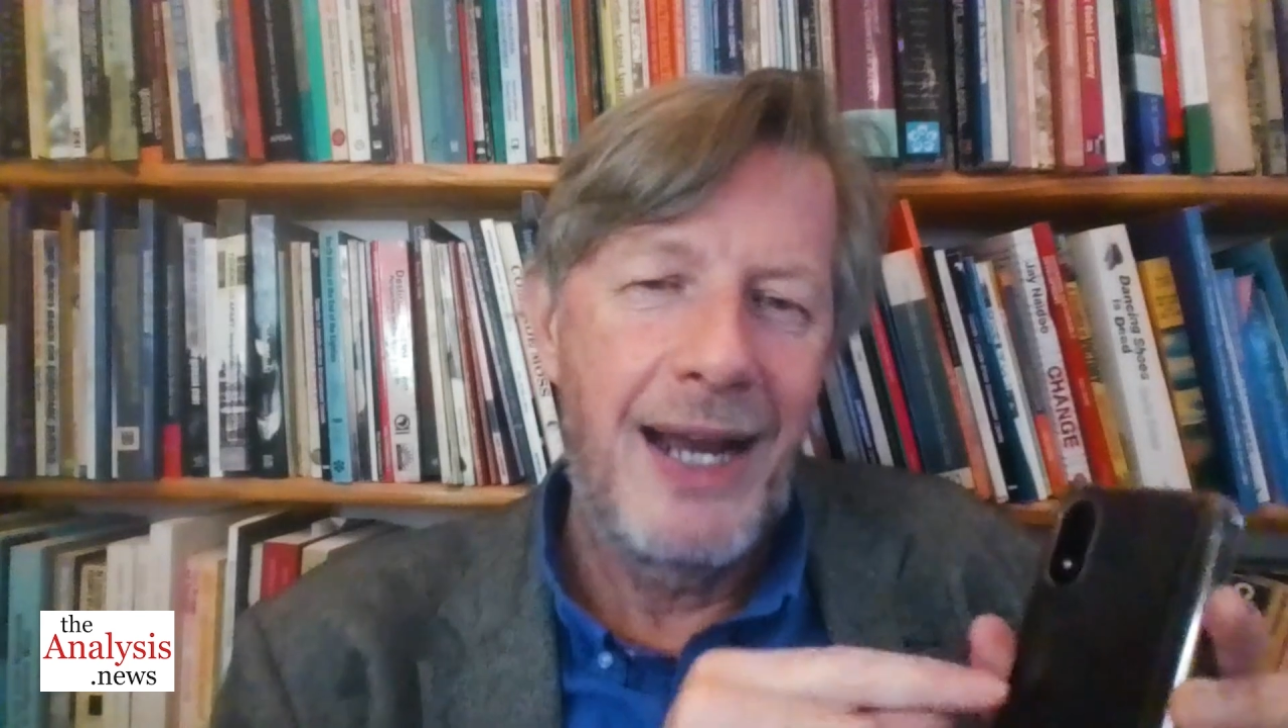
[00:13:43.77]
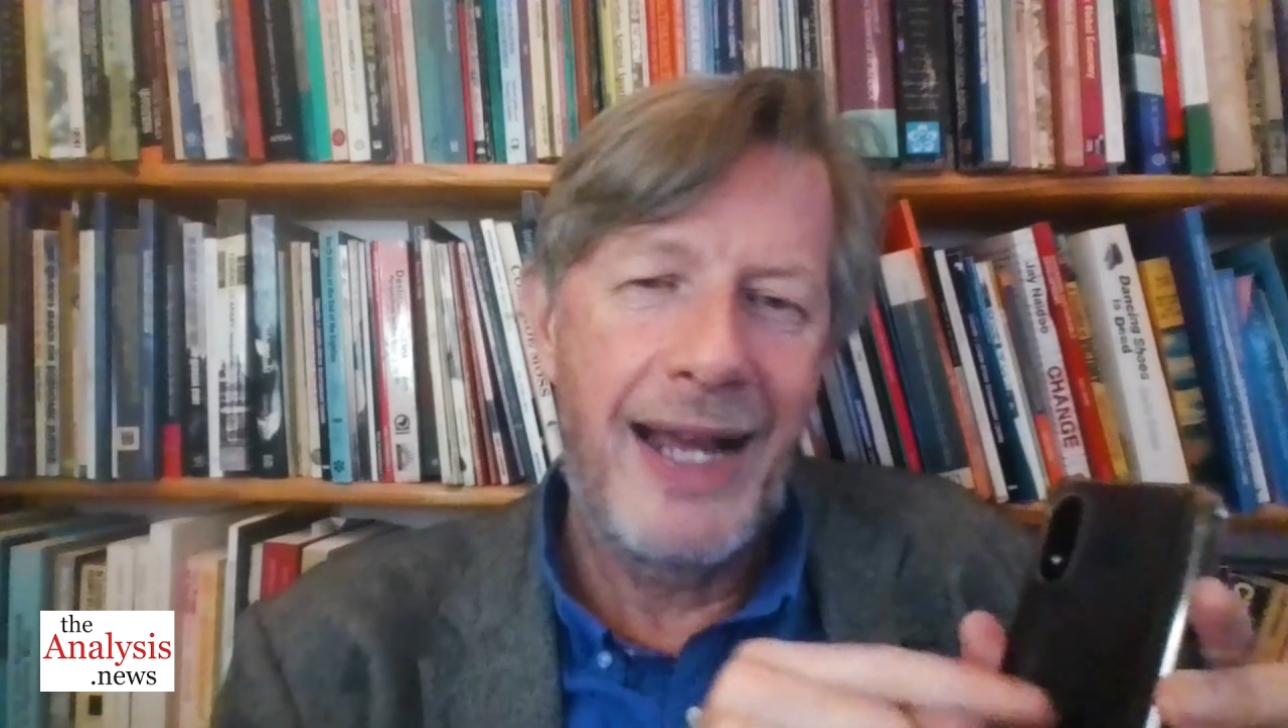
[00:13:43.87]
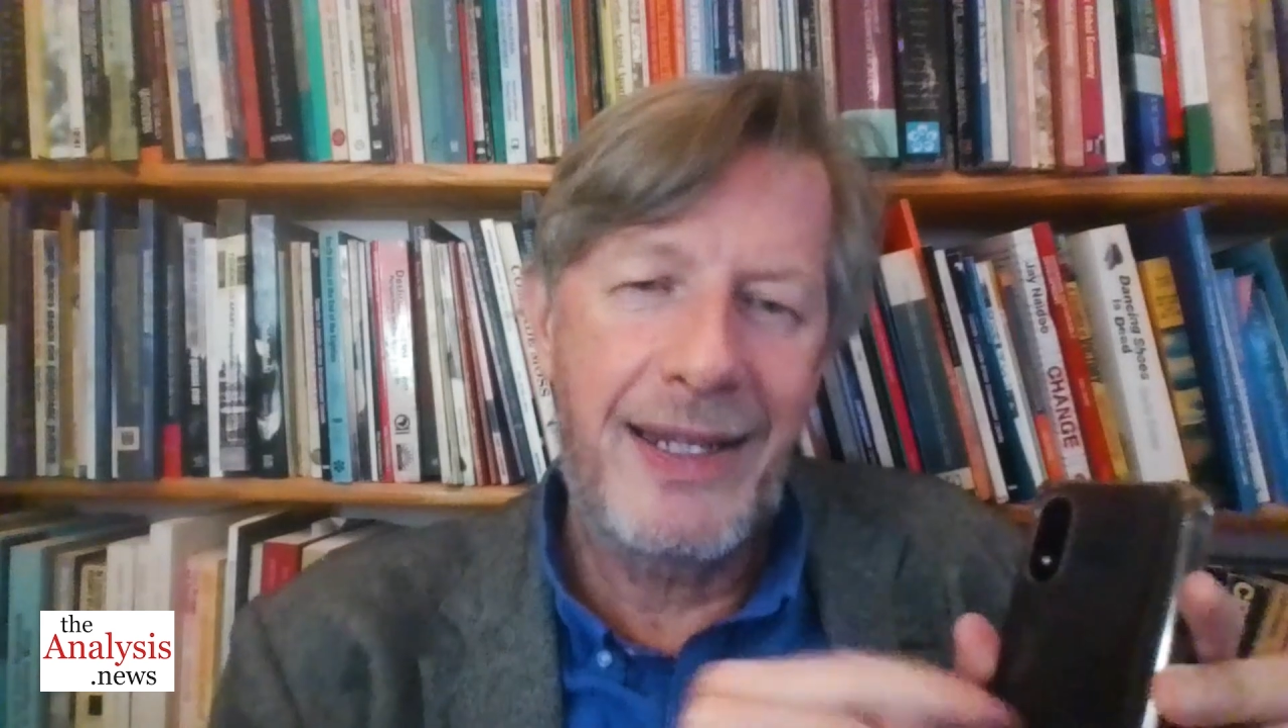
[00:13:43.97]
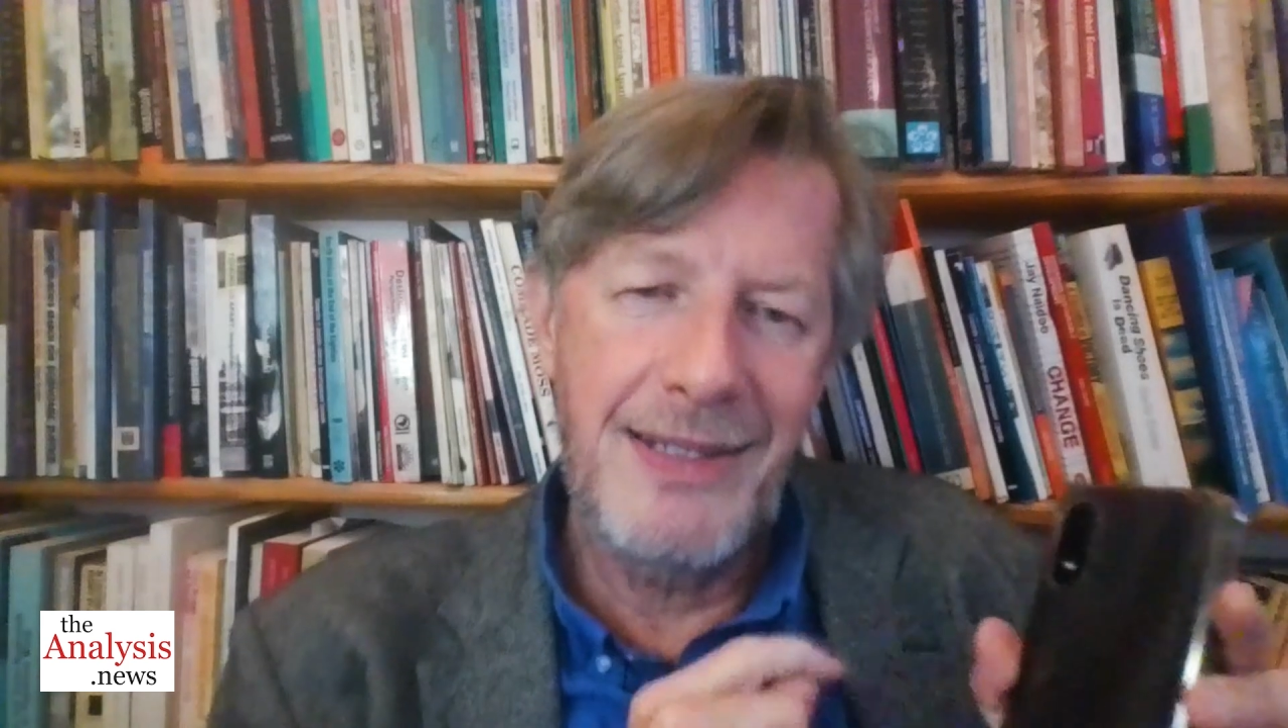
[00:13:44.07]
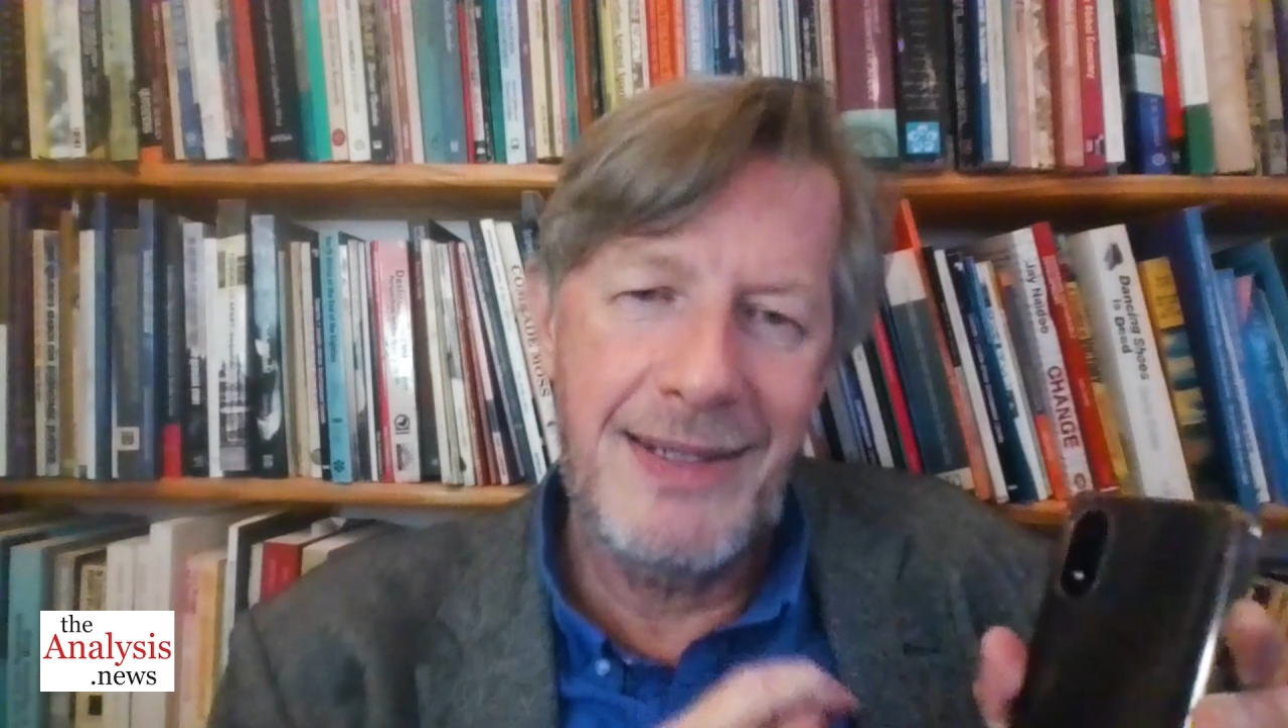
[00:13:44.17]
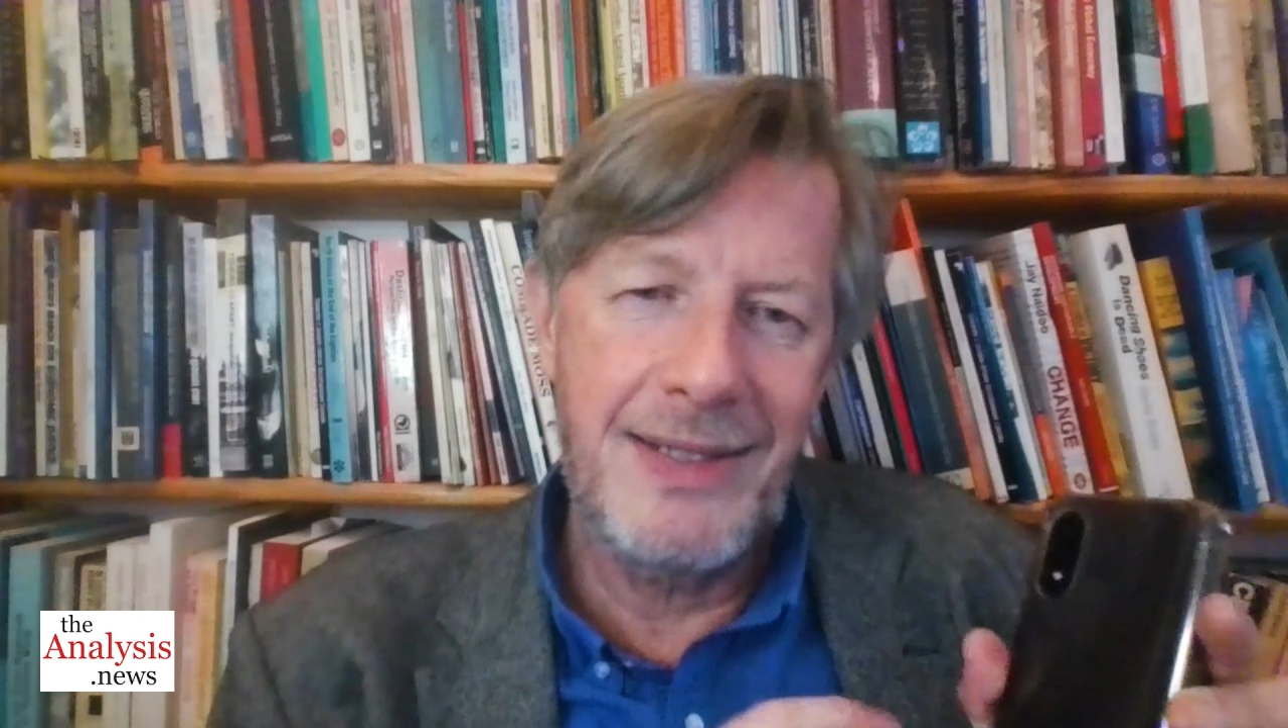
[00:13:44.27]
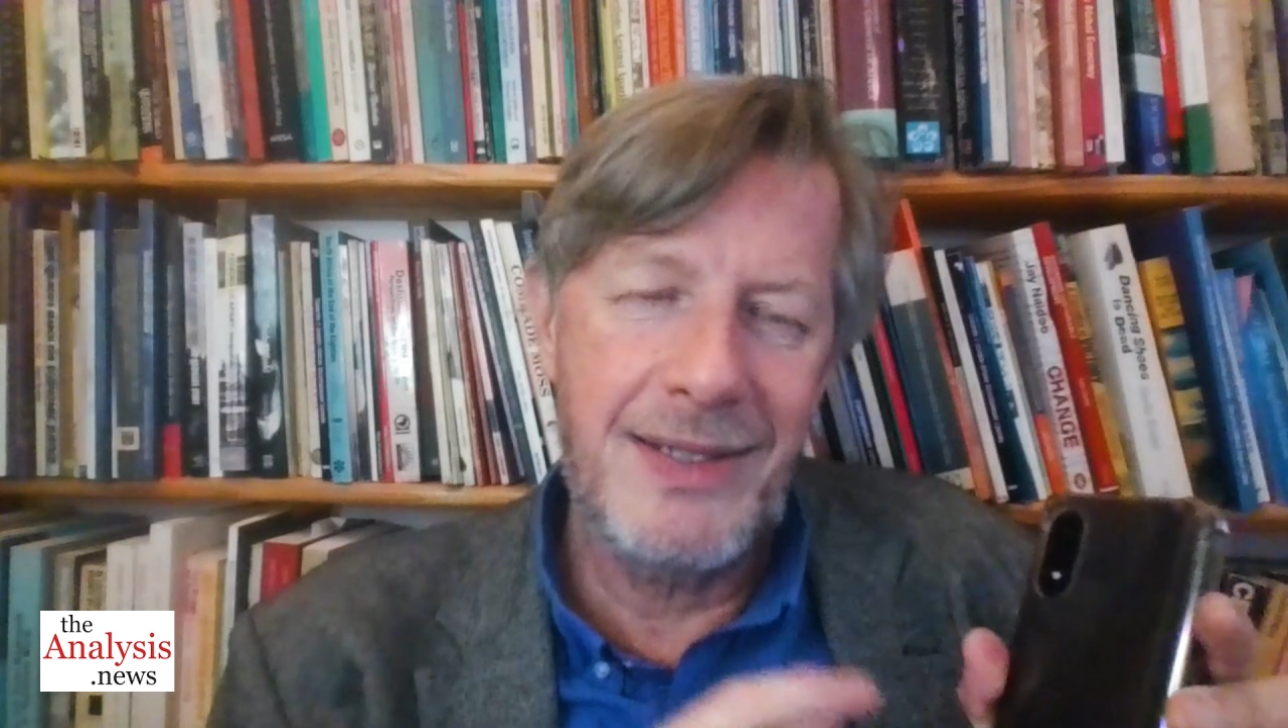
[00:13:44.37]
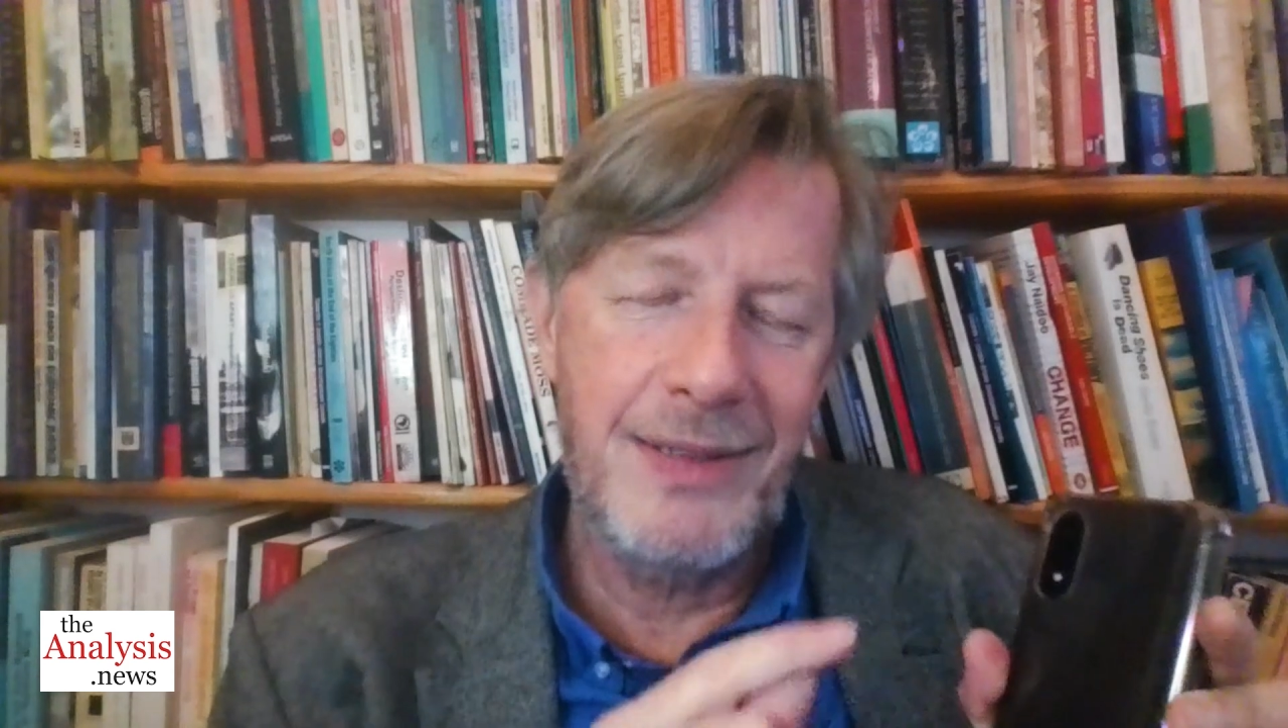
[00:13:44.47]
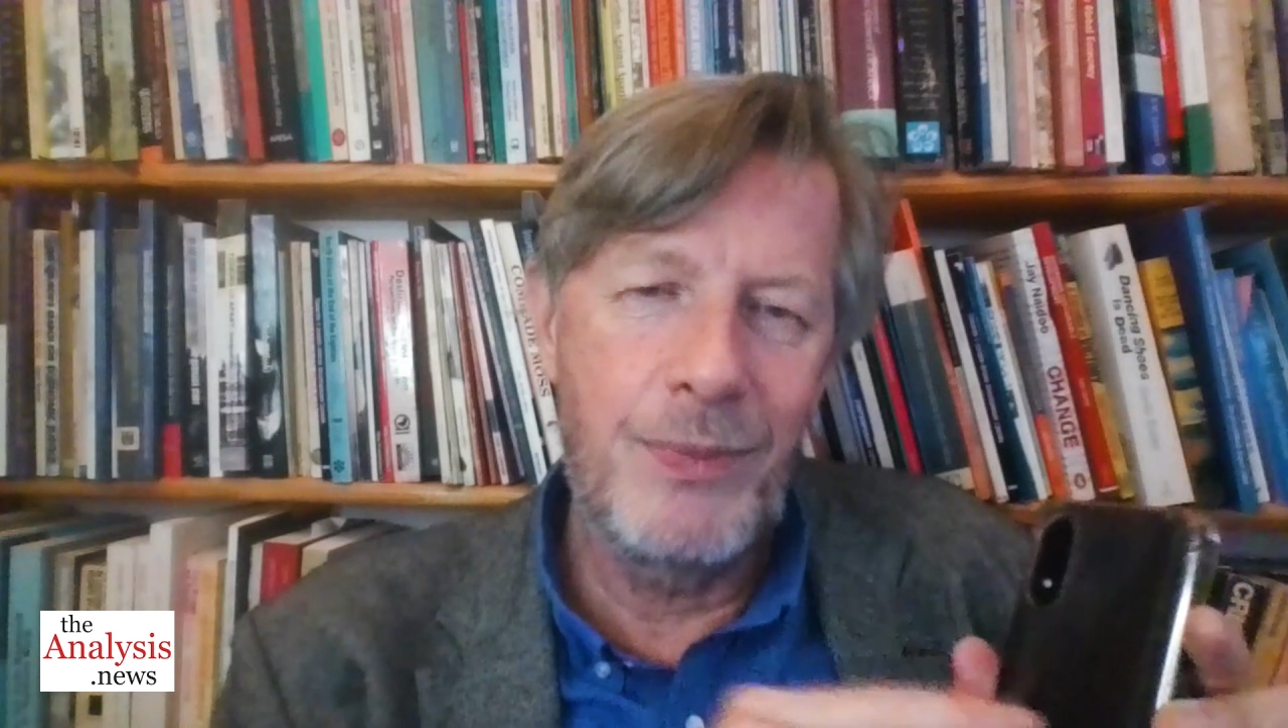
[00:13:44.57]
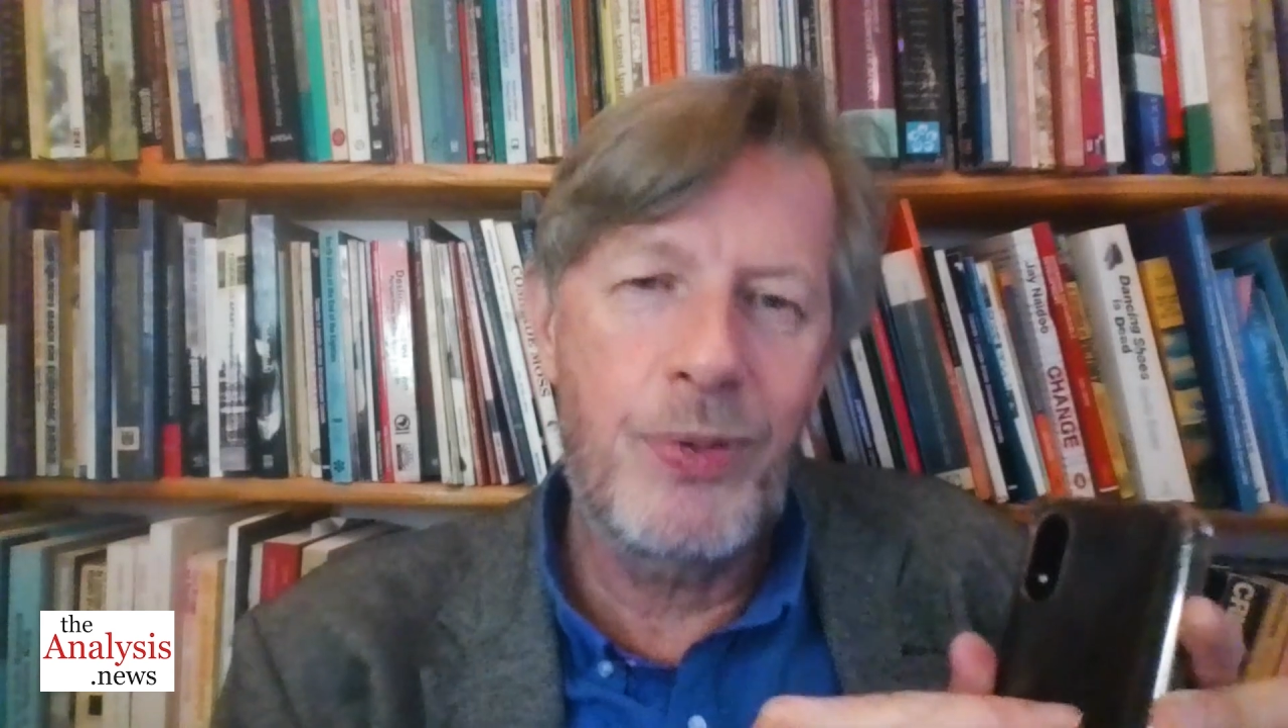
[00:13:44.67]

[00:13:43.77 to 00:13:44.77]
I can see some